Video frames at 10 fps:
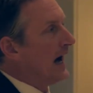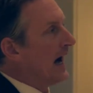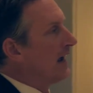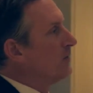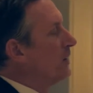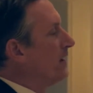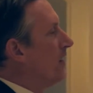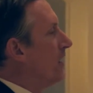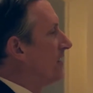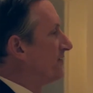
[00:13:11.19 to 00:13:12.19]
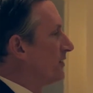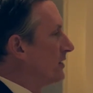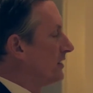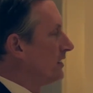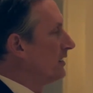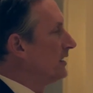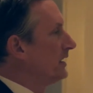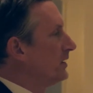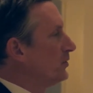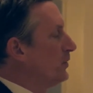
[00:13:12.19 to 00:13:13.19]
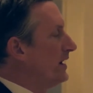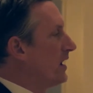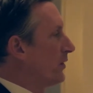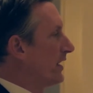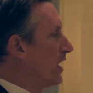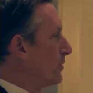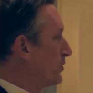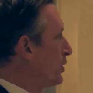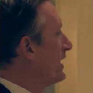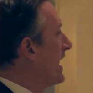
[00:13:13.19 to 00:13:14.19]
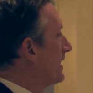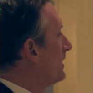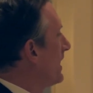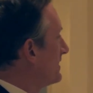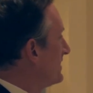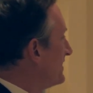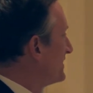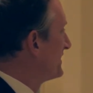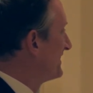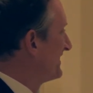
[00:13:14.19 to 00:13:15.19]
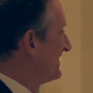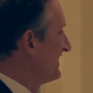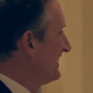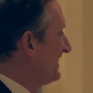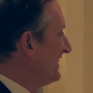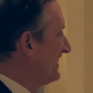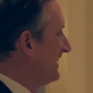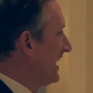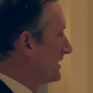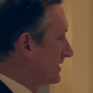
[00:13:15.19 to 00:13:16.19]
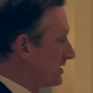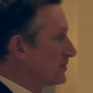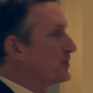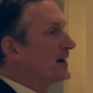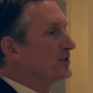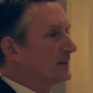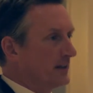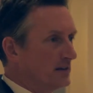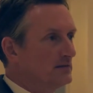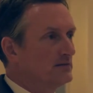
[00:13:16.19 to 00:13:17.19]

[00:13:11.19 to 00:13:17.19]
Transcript: I would offer we are in our pre adolescence as a subspecialty